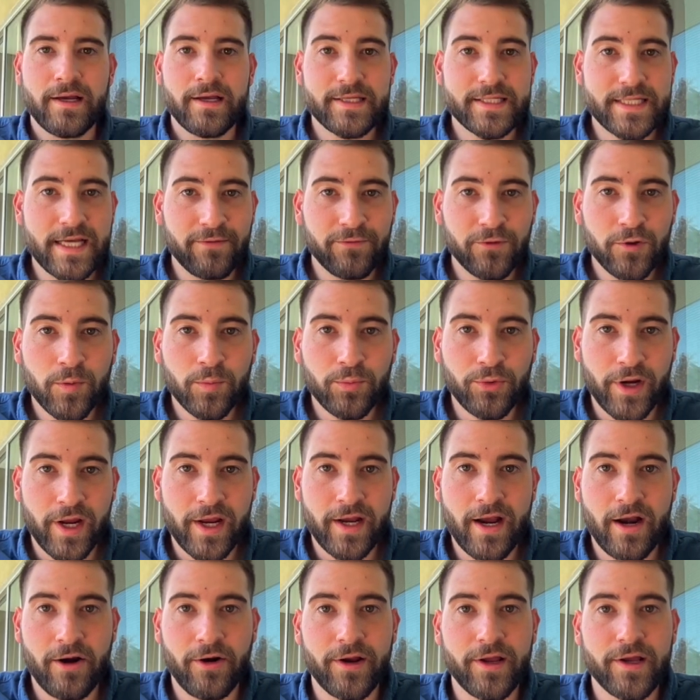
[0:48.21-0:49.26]
Several brain
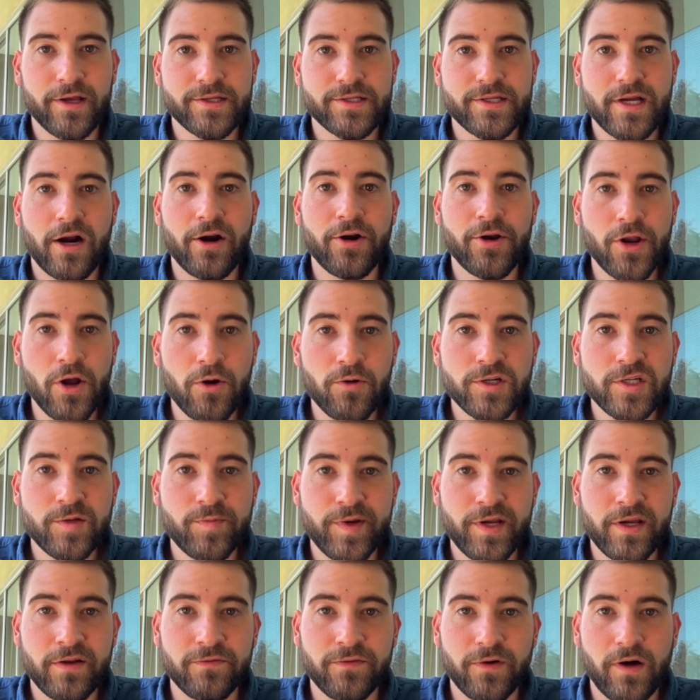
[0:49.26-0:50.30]
areas are known to
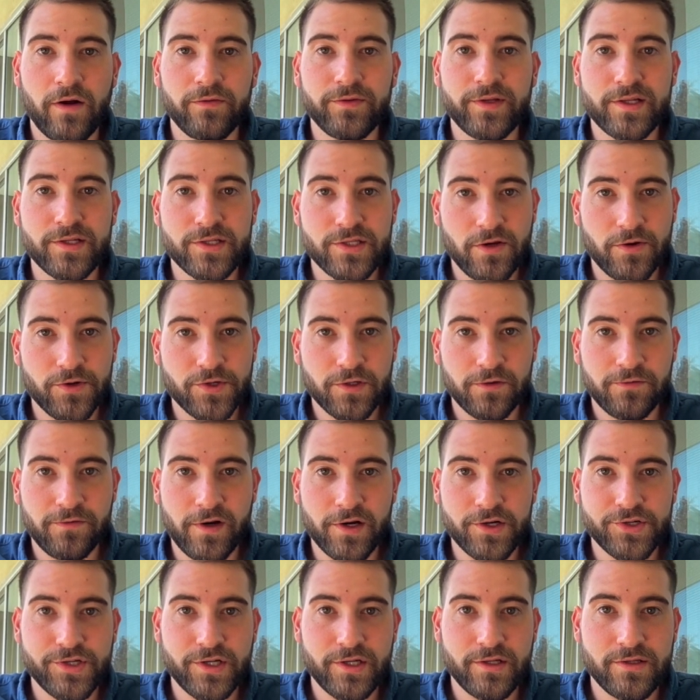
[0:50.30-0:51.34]
be involved in social
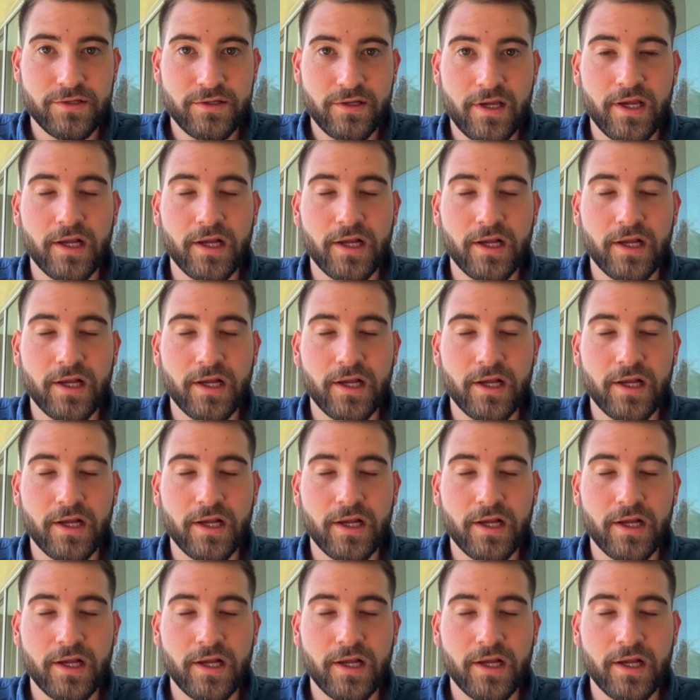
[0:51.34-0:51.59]
functions,